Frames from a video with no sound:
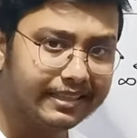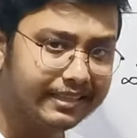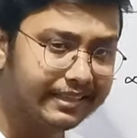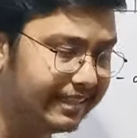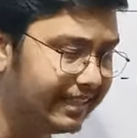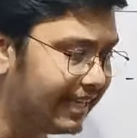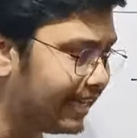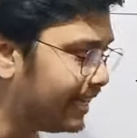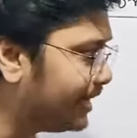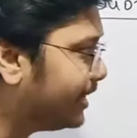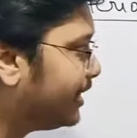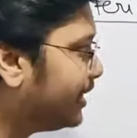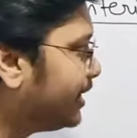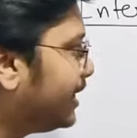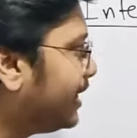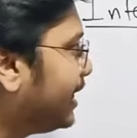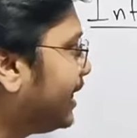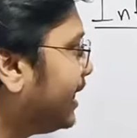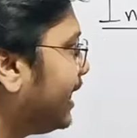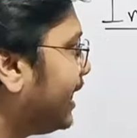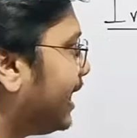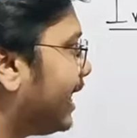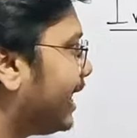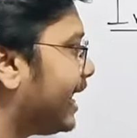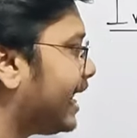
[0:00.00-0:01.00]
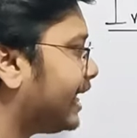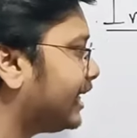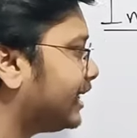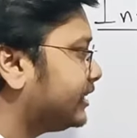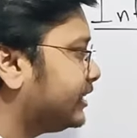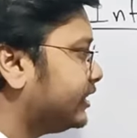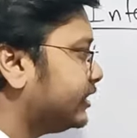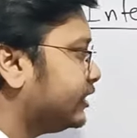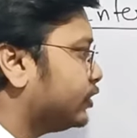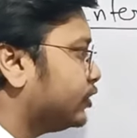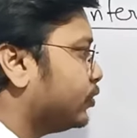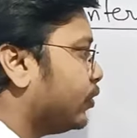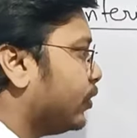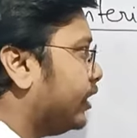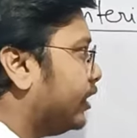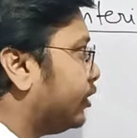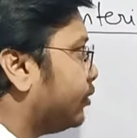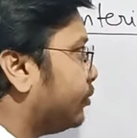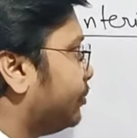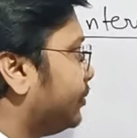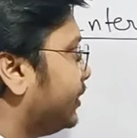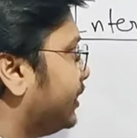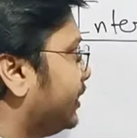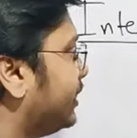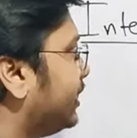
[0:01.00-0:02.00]
Then X is going to
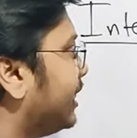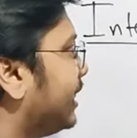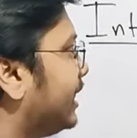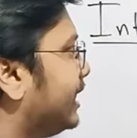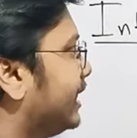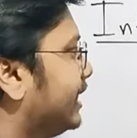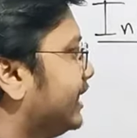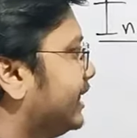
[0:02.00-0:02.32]
be